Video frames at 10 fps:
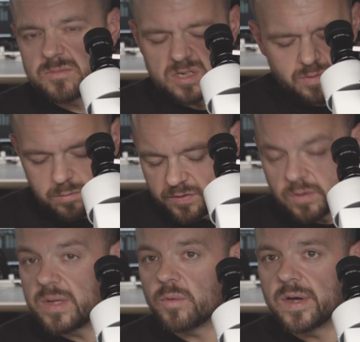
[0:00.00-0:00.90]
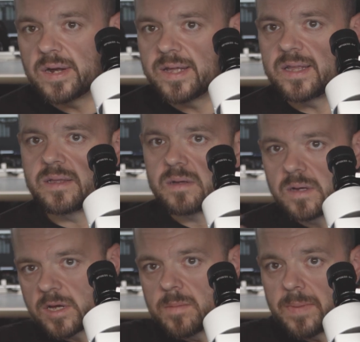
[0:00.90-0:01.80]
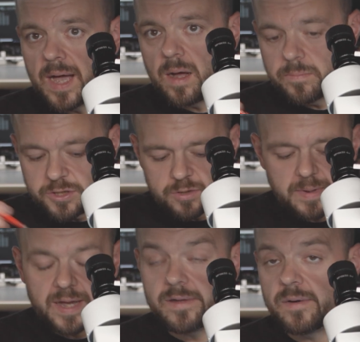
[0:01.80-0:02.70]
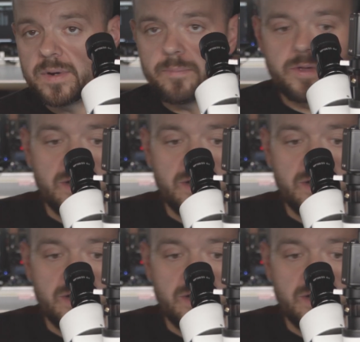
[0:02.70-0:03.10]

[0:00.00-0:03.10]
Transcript: I'm gonna remove it now quickly, and then I'll come. Back. I'll meet you back here when I'm